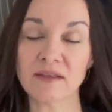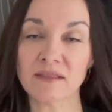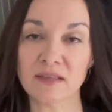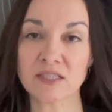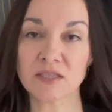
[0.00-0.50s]

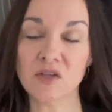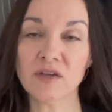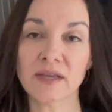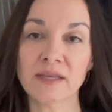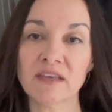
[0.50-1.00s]
this
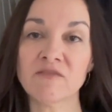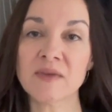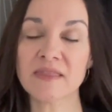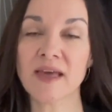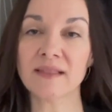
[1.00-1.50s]
look and give me
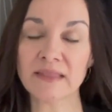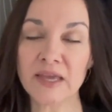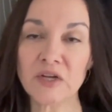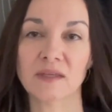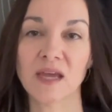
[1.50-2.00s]
that layer.